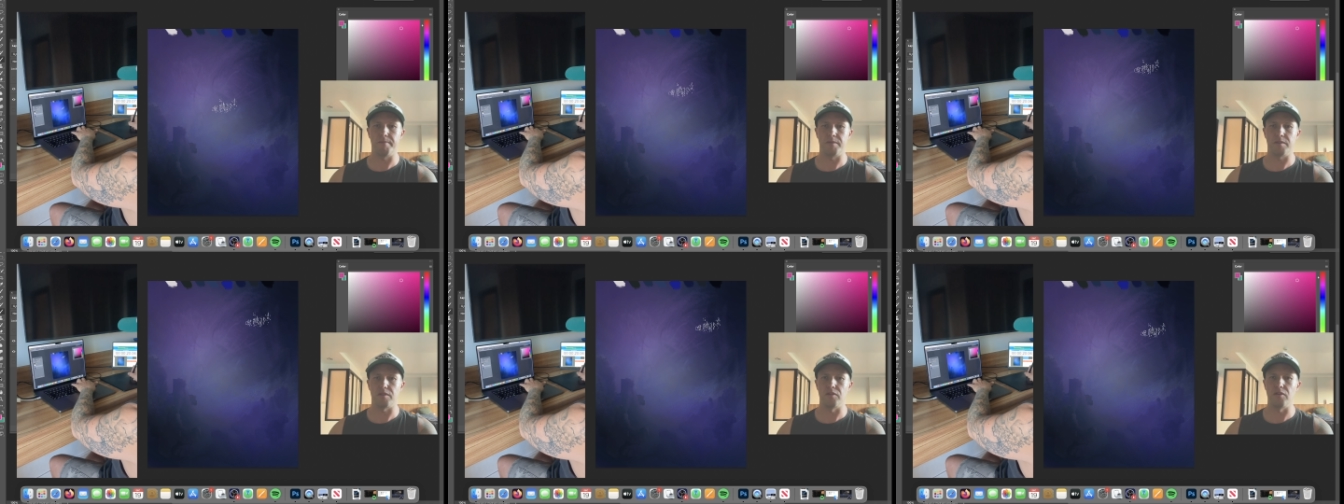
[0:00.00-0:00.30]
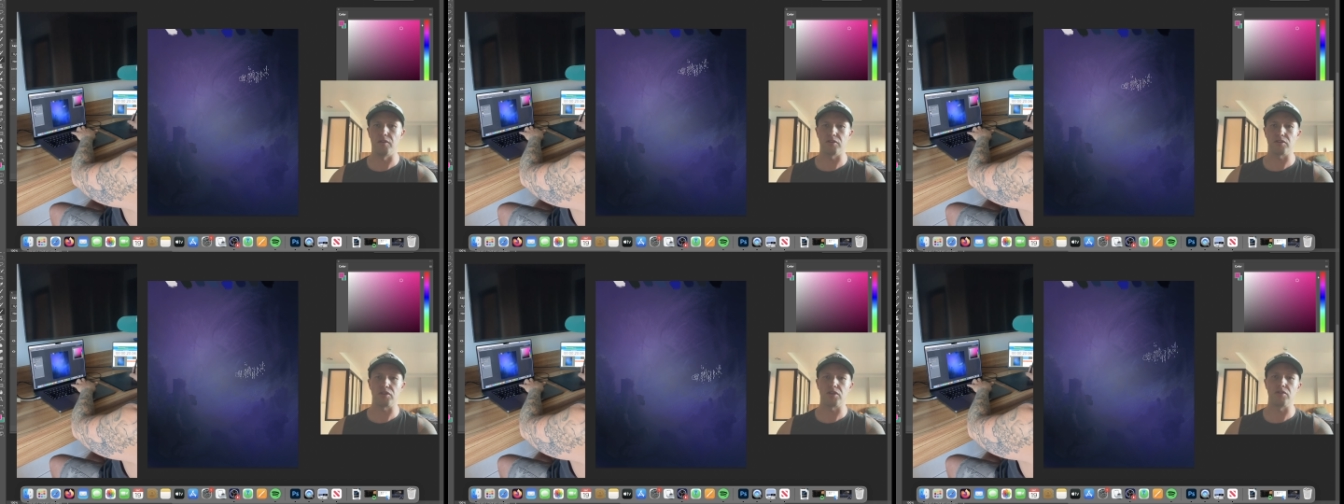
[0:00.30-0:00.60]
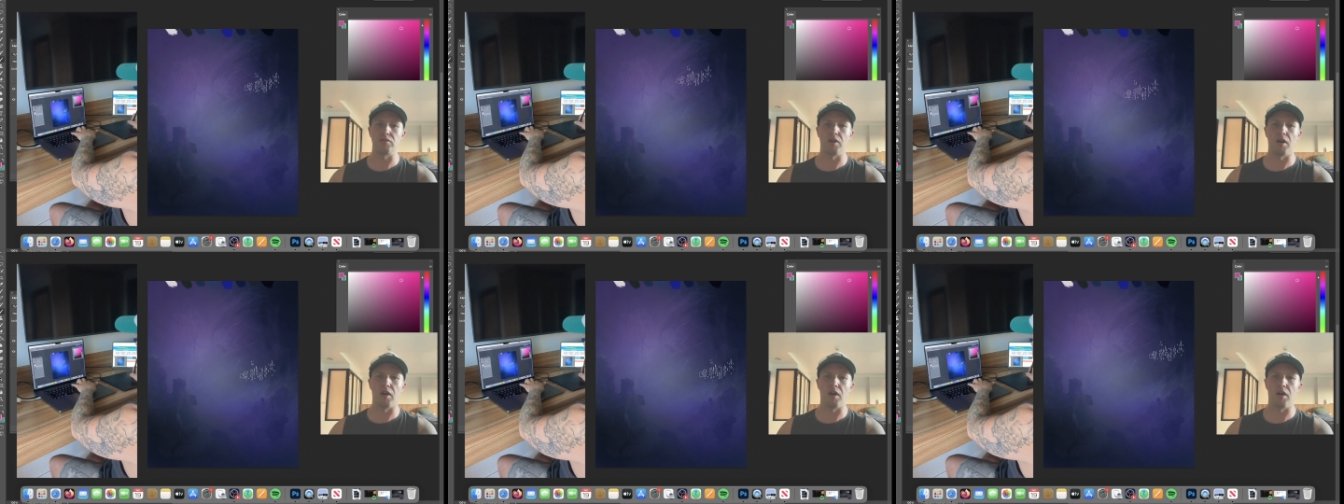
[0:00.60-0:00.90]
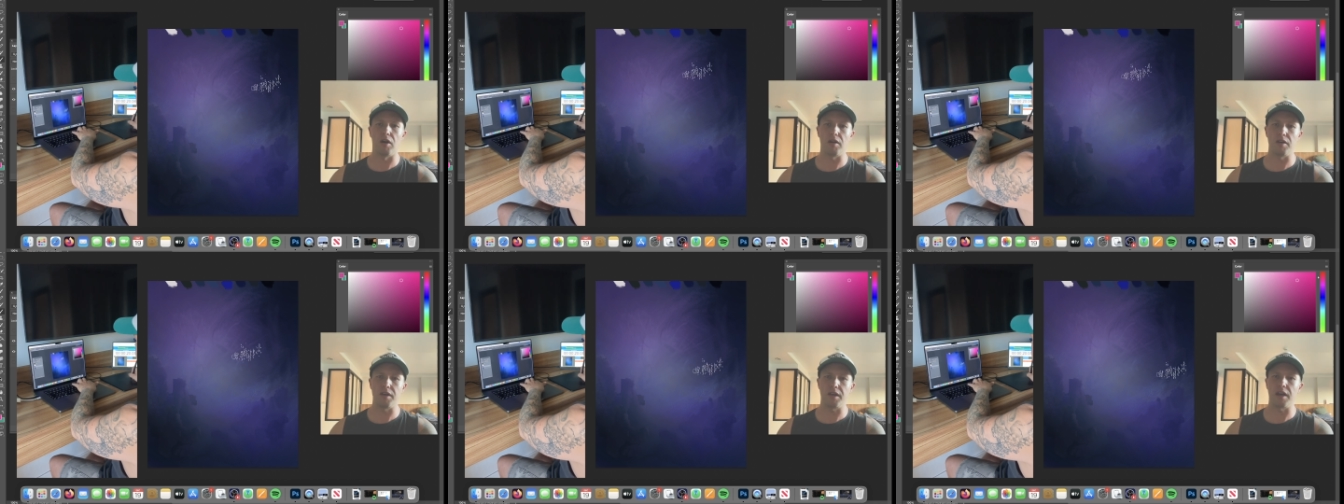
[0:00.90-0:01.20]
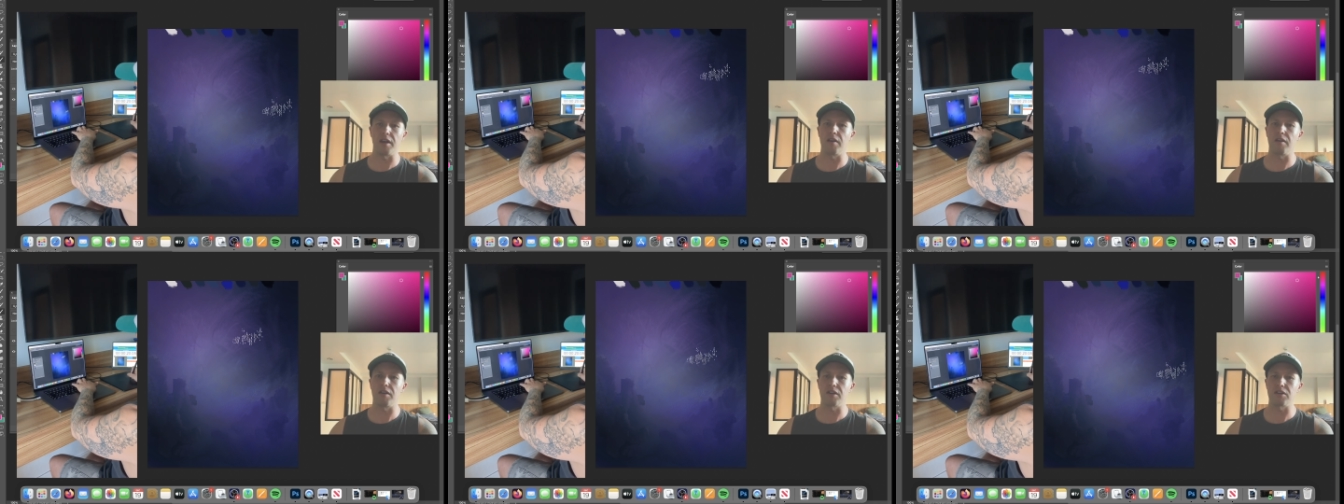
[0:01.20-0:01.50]
It's not too hot. You
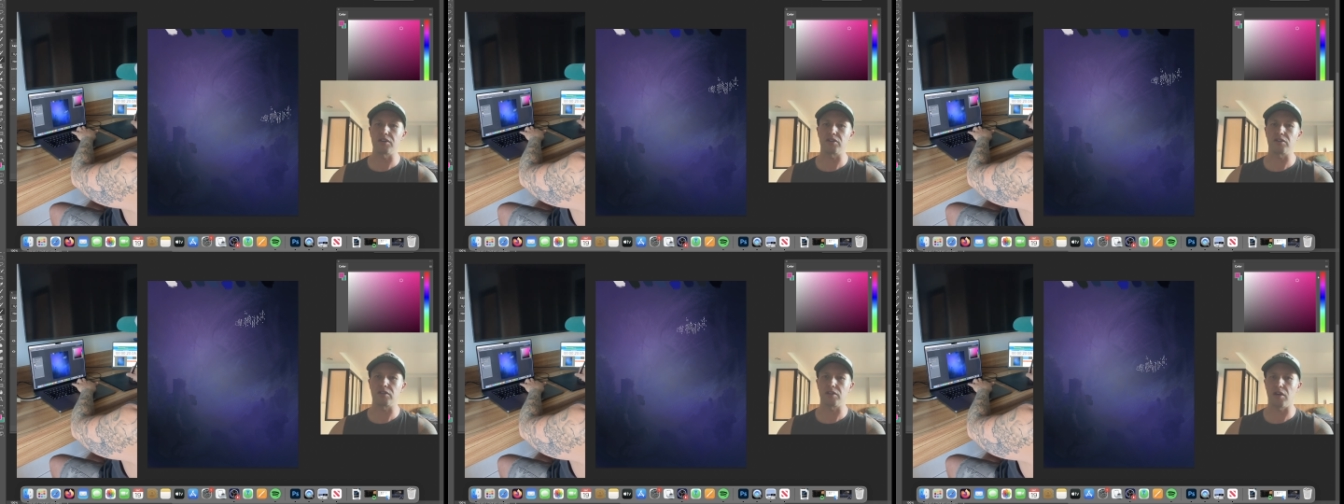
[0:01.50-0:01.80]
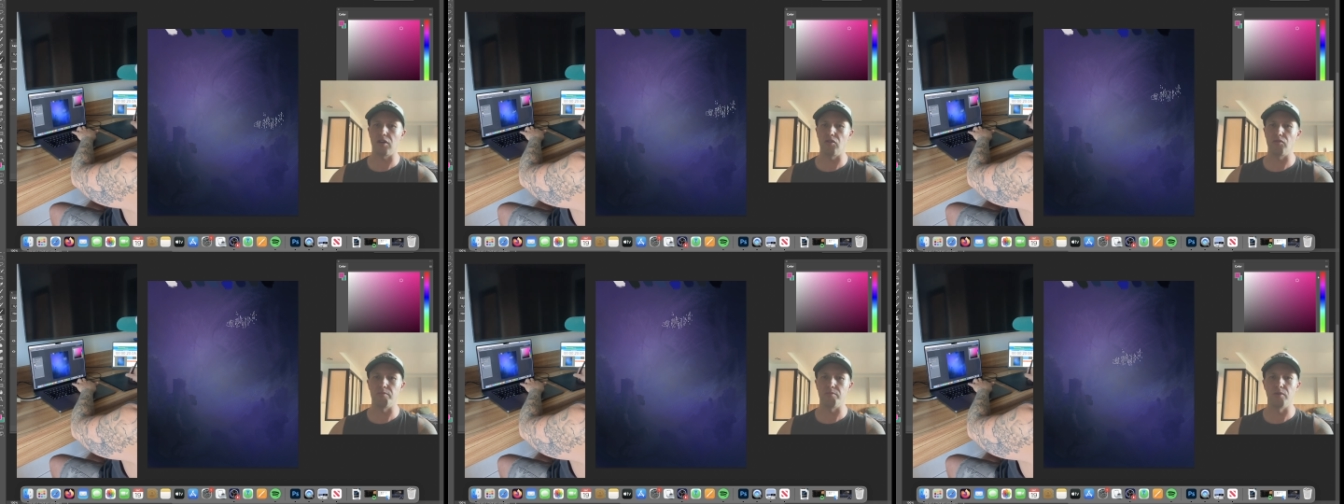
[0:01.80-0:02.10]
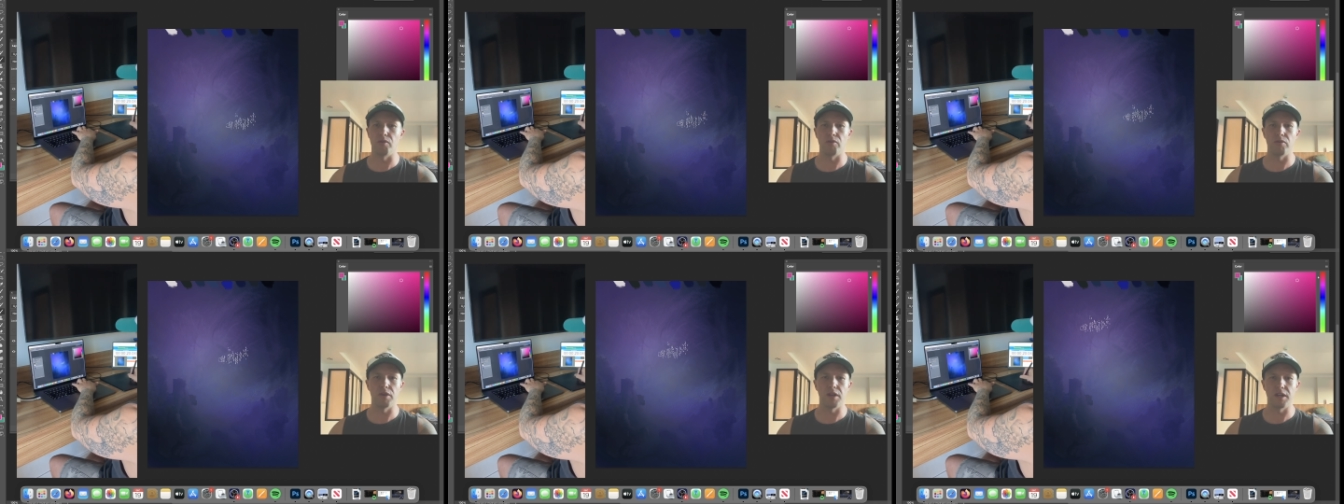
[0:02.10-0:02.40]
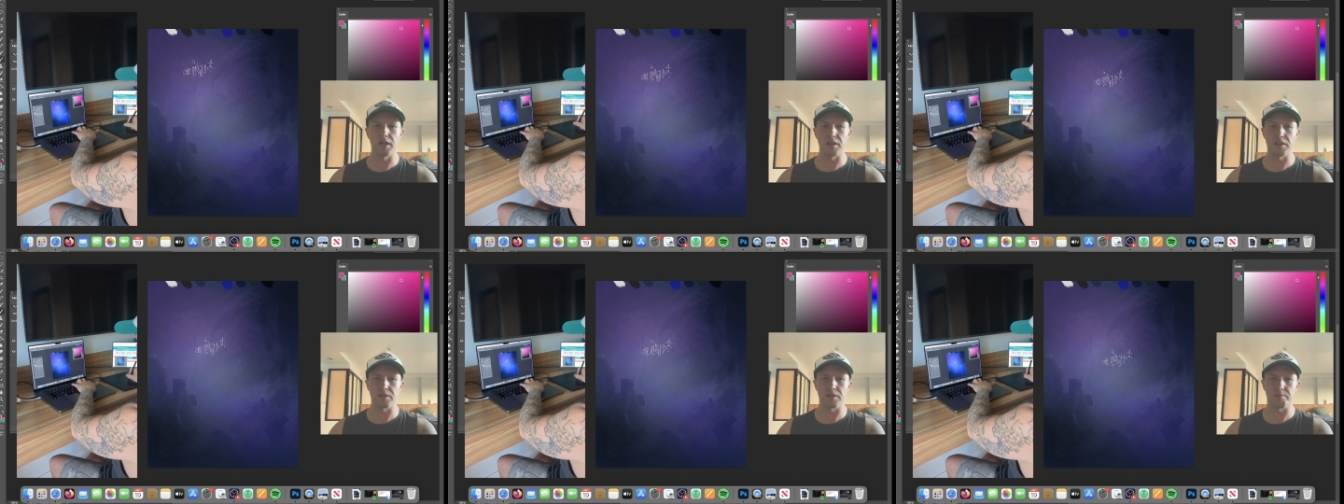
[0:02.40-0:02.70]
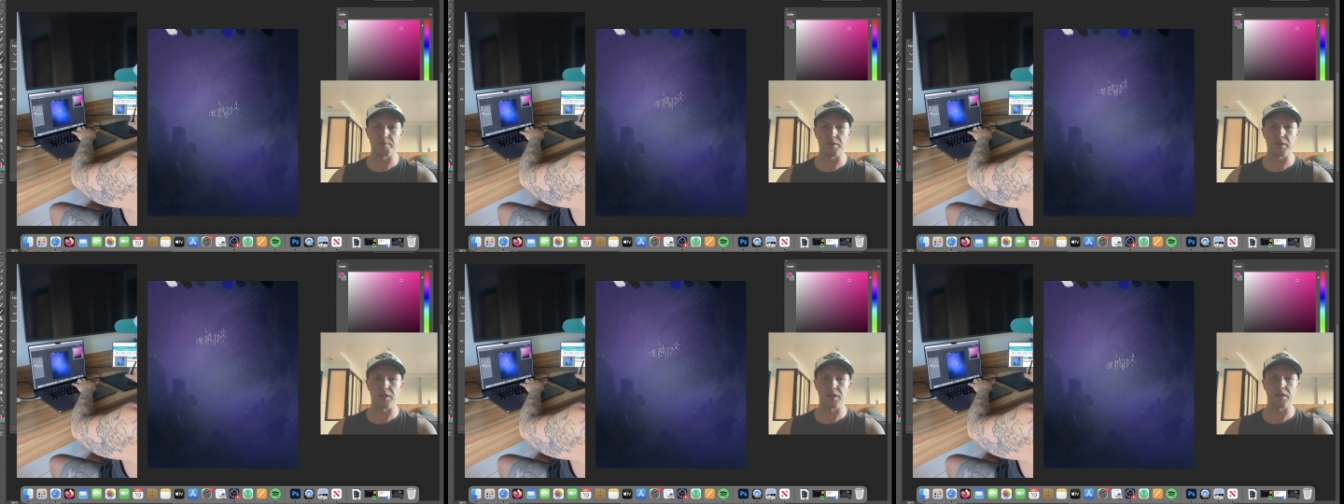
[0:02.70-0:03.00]
get nice cold mornings,
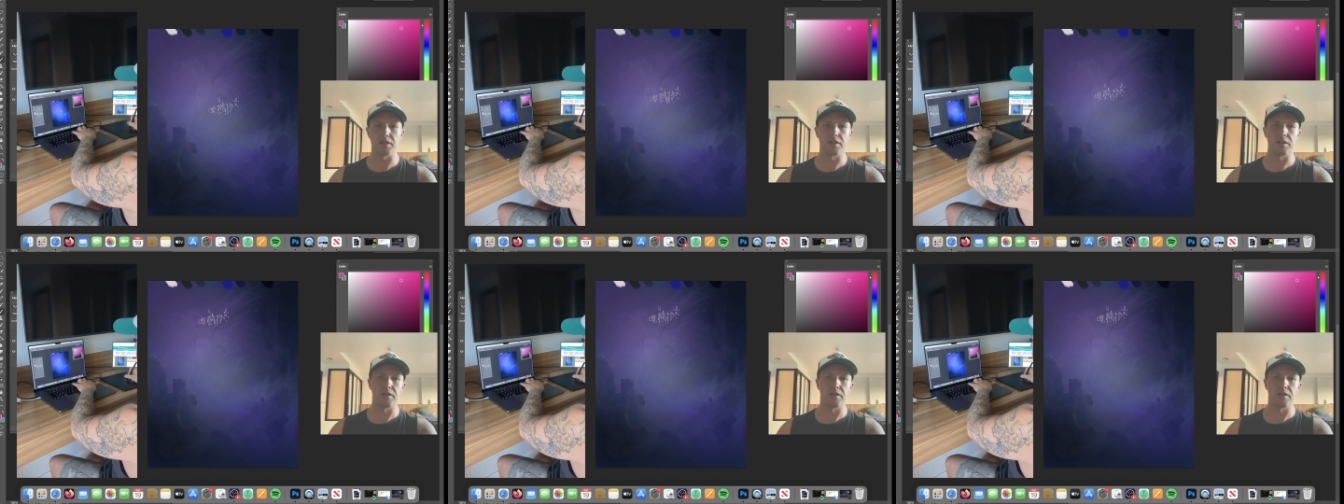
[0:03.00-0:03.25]
but